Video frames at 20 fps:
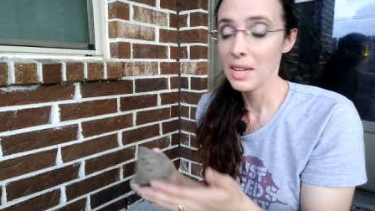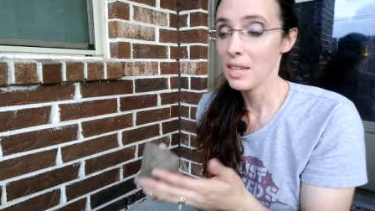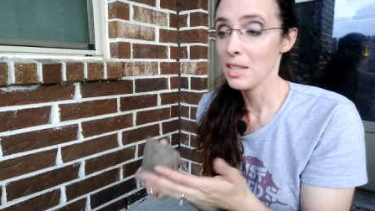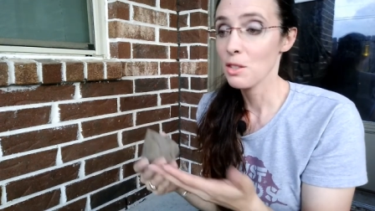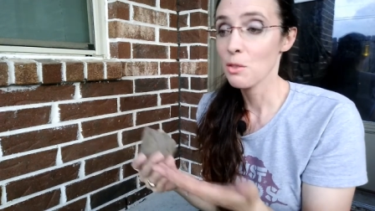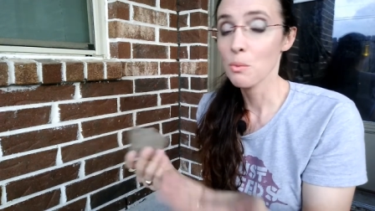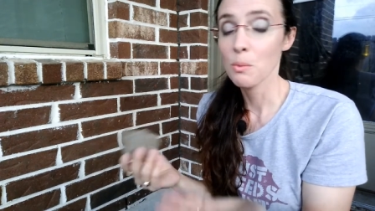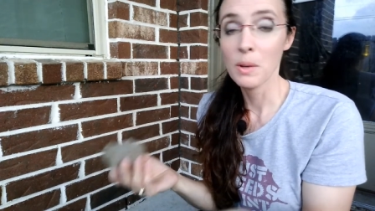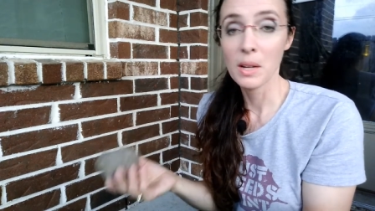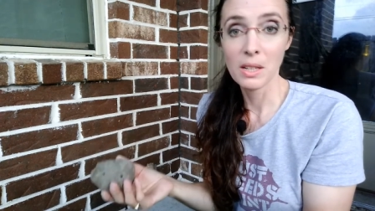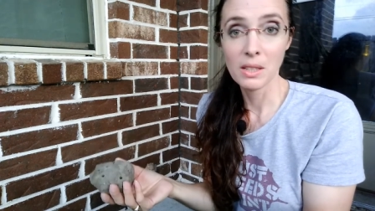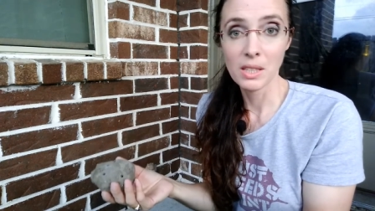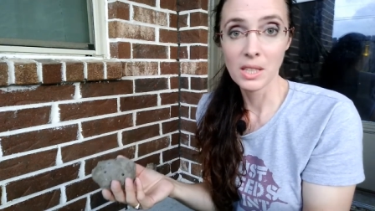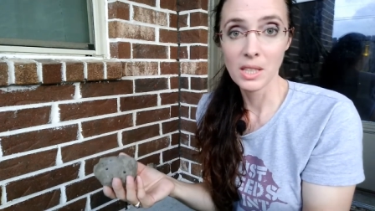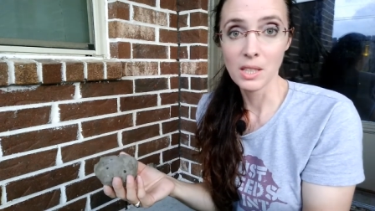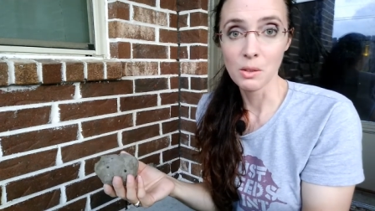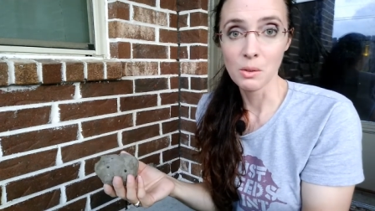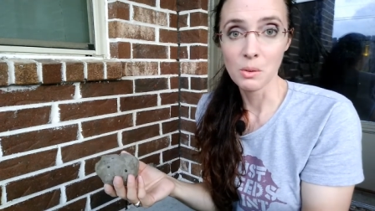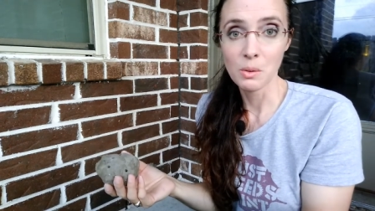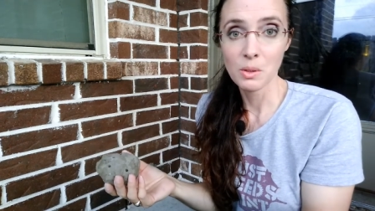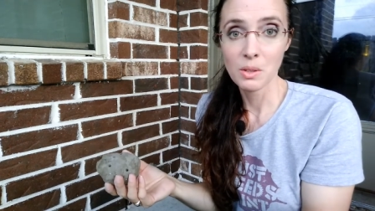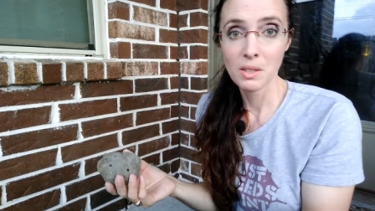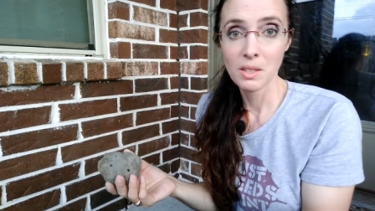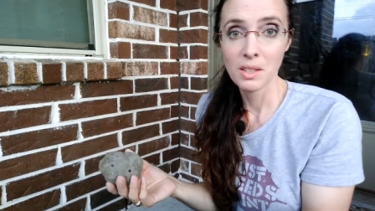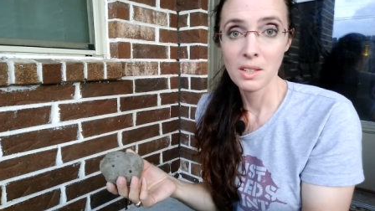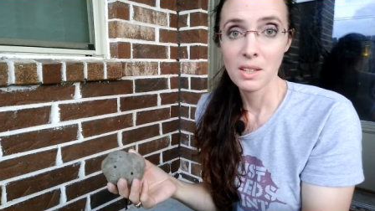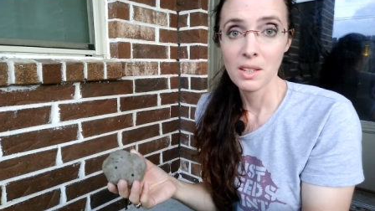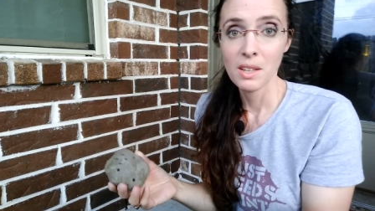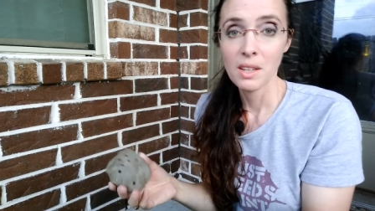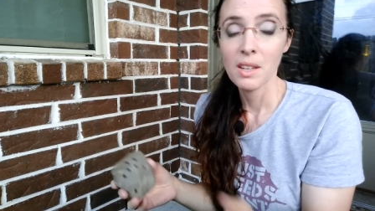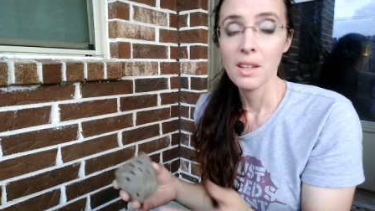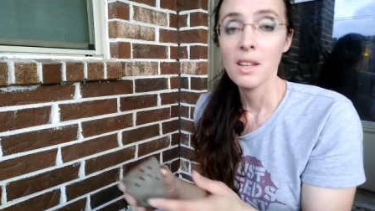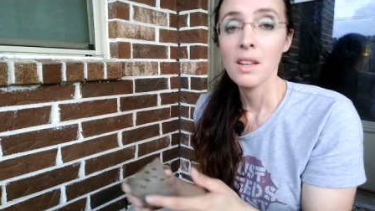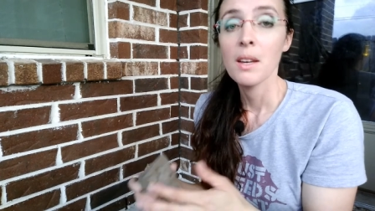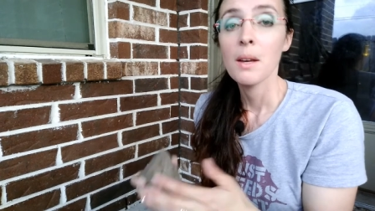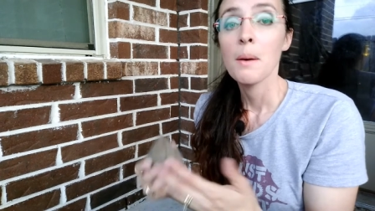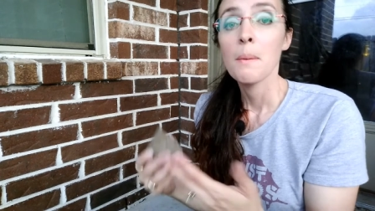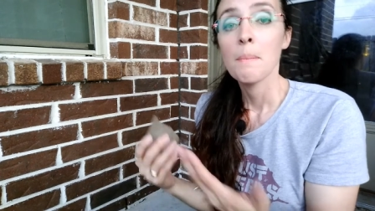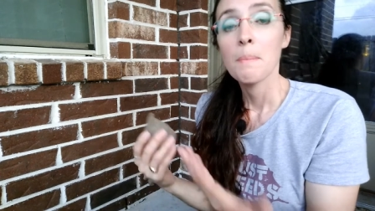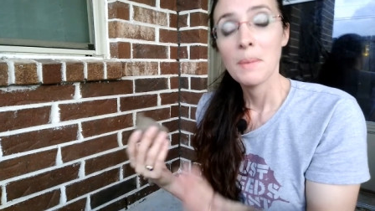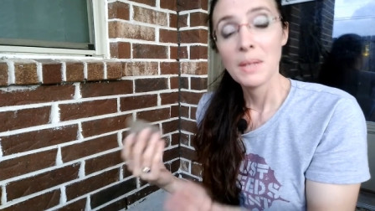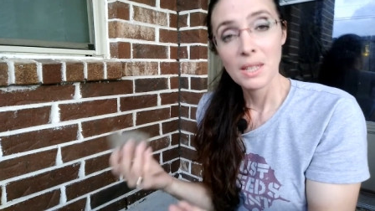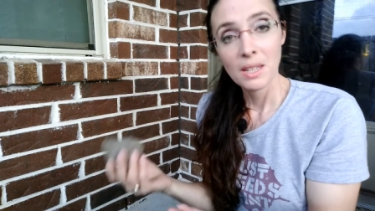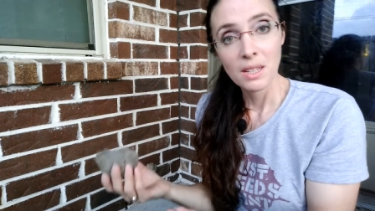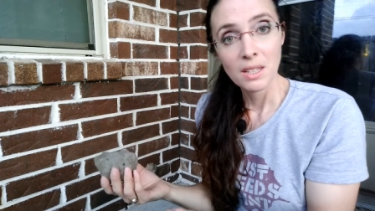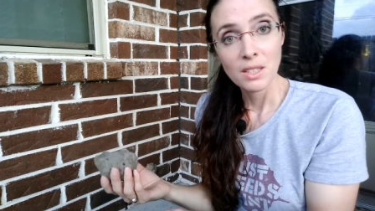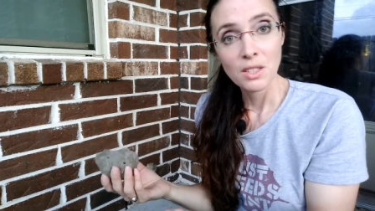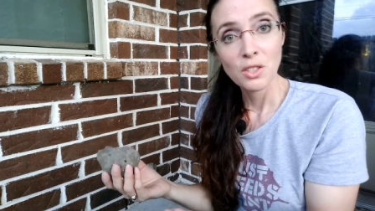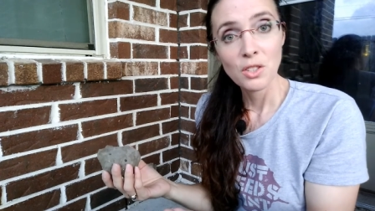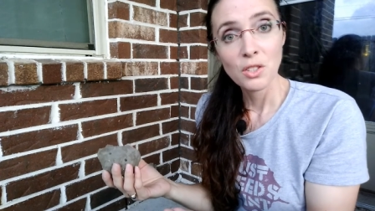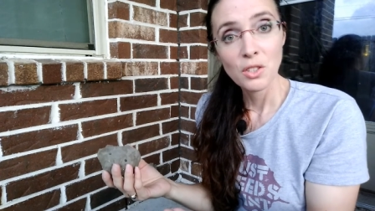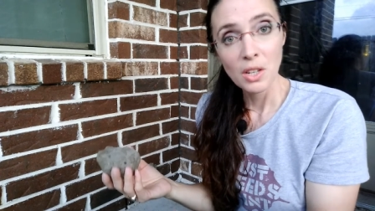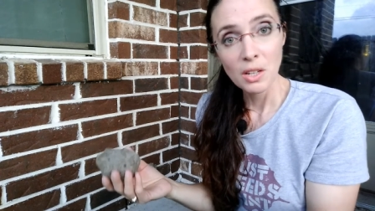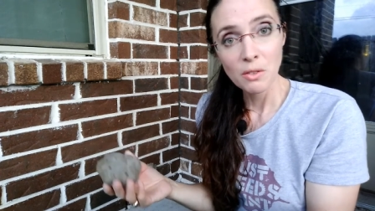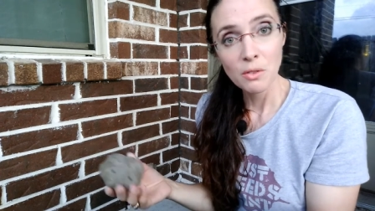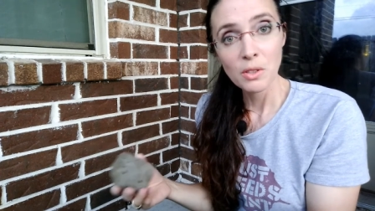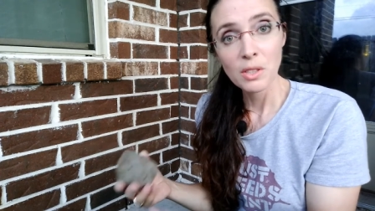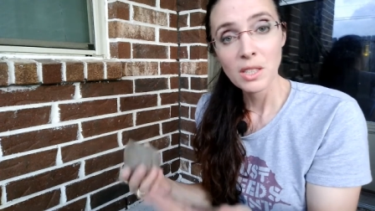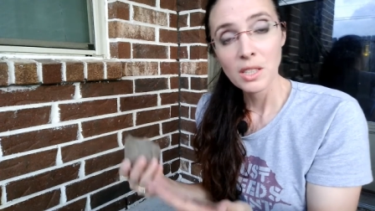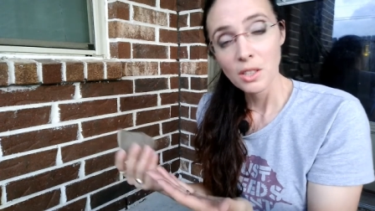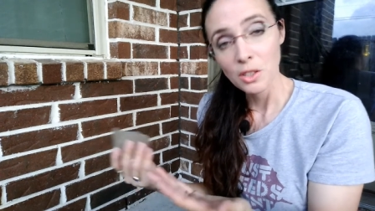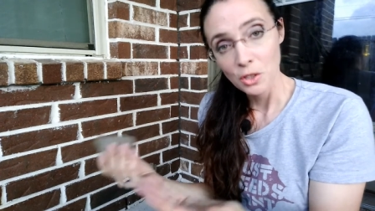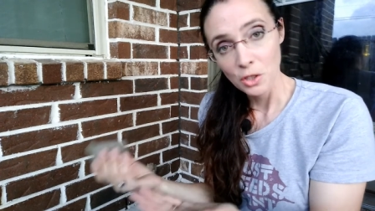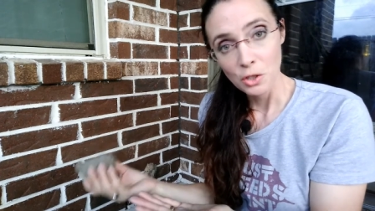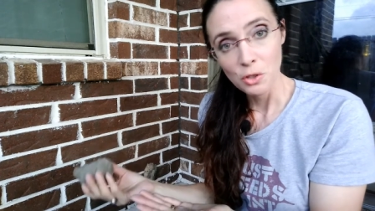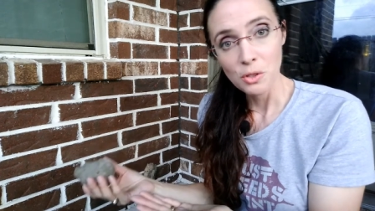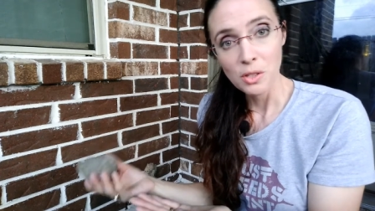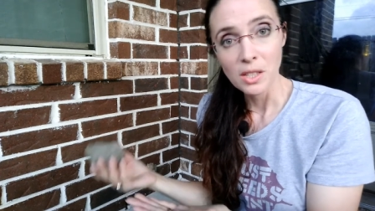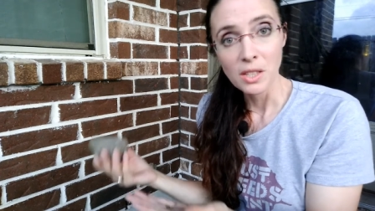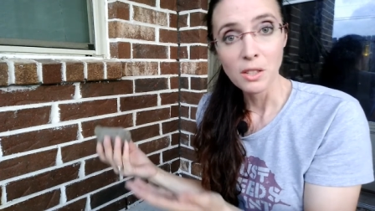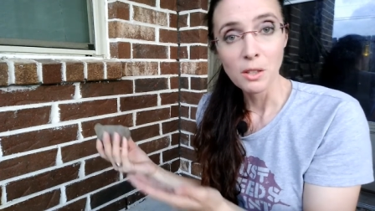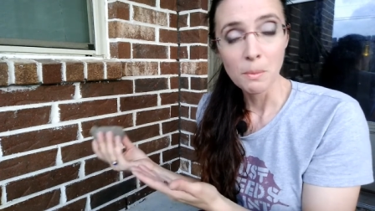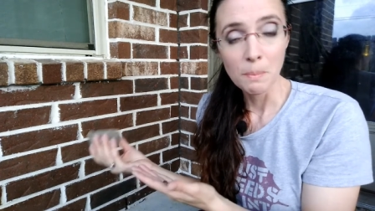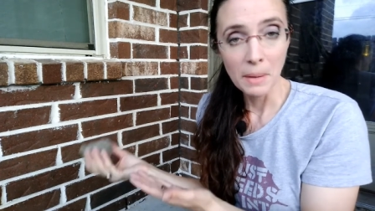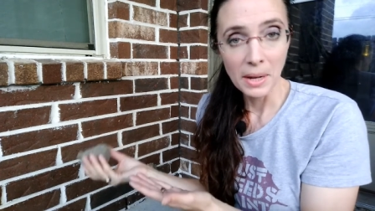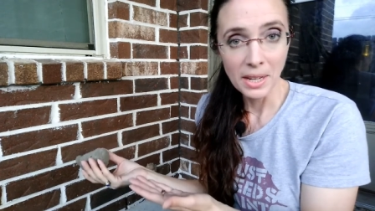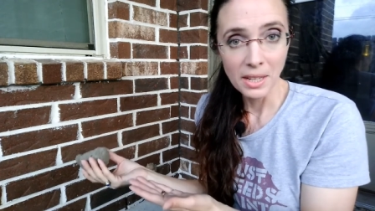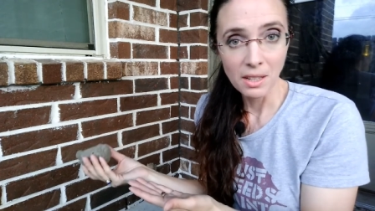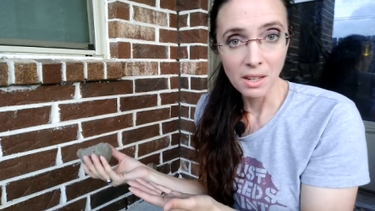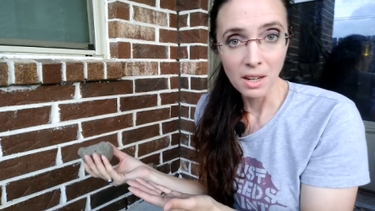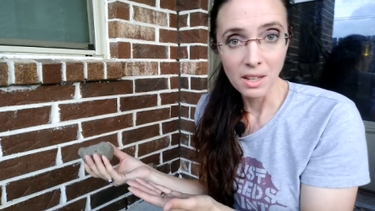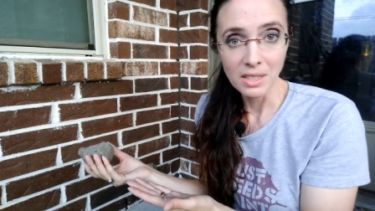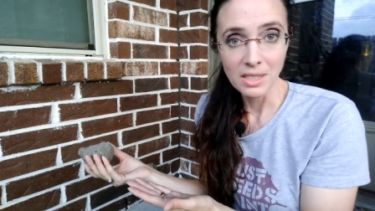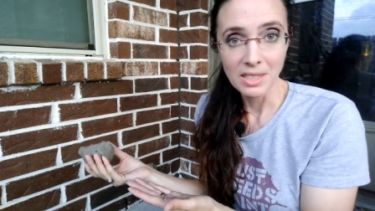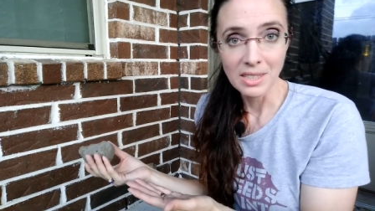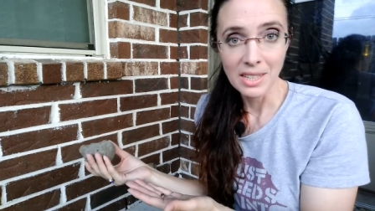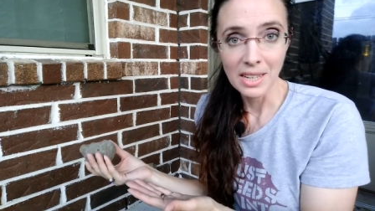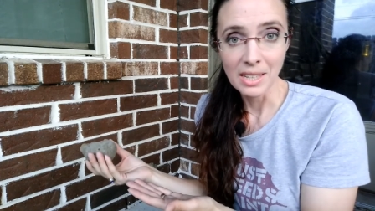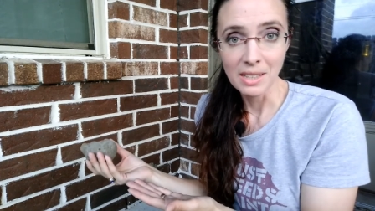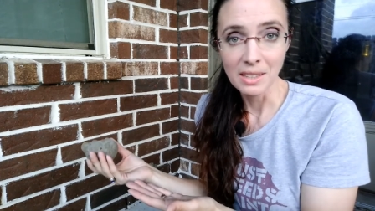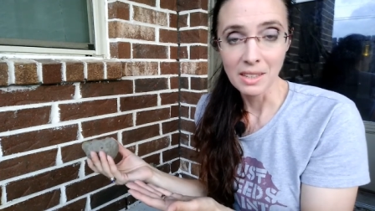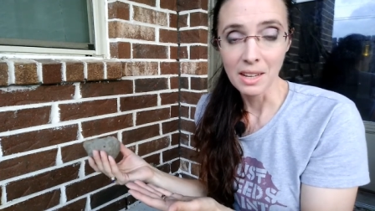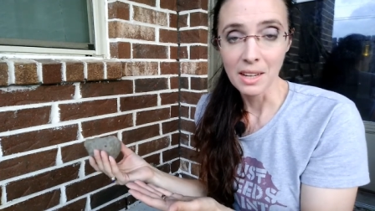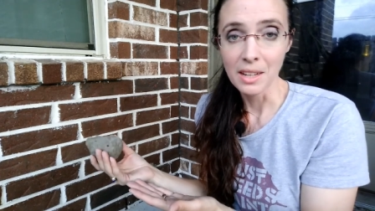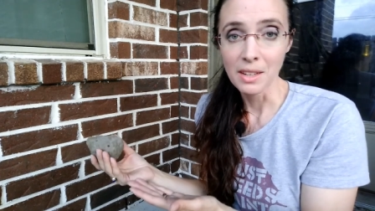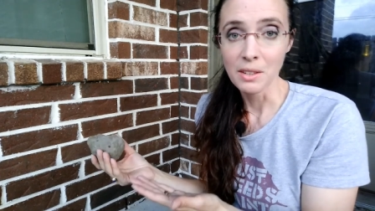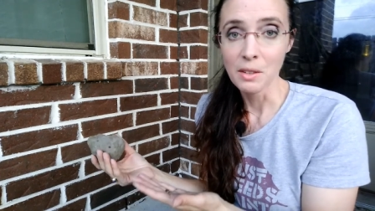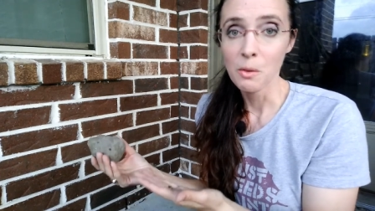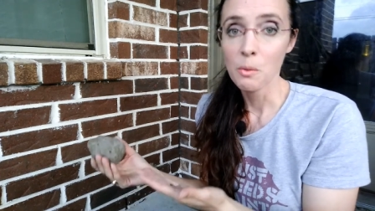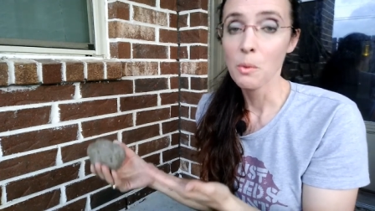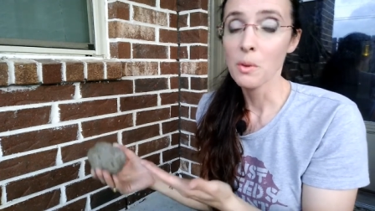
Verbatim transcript: It's rarely used because generally you're using your main condensate line.